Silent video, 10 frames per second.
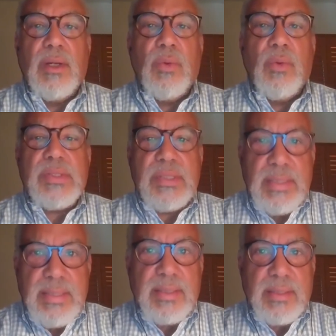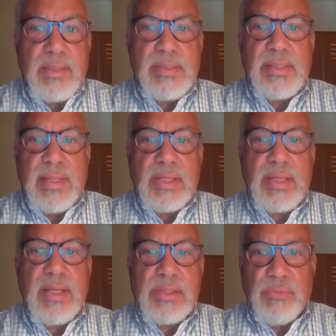What's needed is an
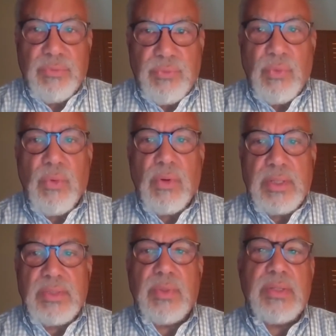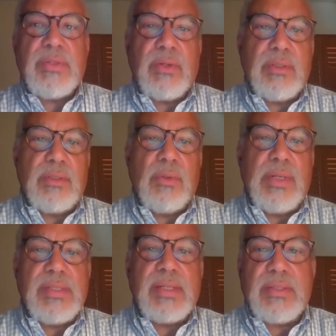education for a
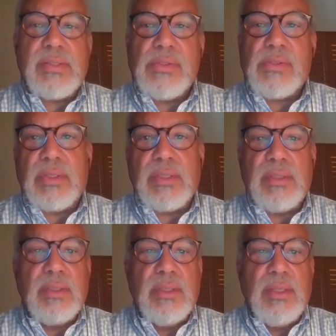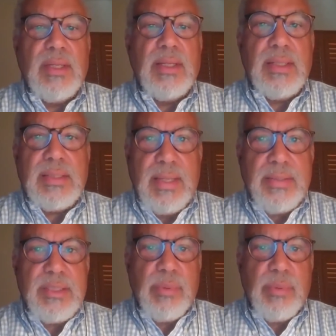twenty-second century, not to